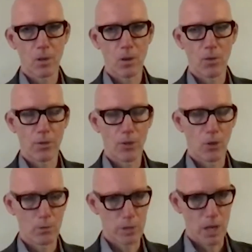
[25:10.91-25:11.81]
on the
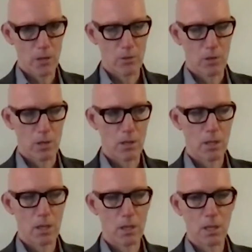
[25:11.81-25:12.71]
3rd of January, I
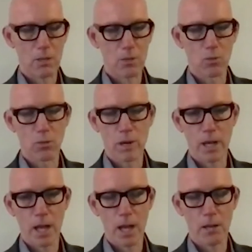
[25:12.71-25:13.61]
think, and it's
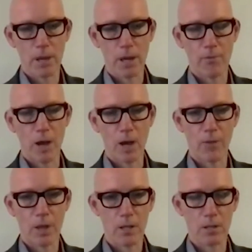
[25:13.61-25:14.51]
already had about
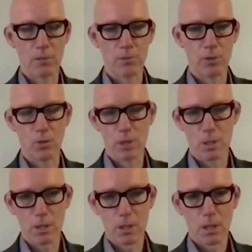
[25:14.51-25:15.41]
5,000 views,